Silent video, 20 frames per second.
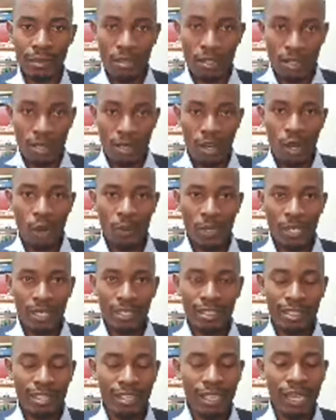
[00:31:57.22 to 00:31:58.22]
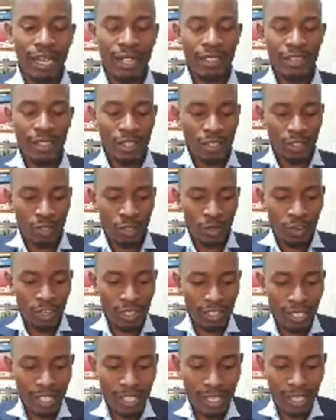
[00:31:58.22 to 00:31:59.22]
Hope it is clear. So those
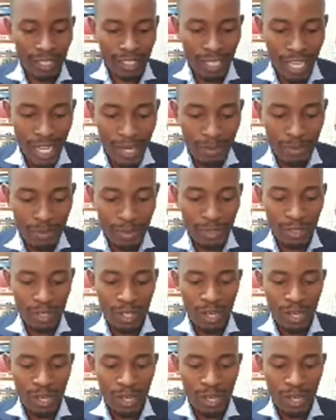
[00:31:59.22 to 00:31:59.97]
are the types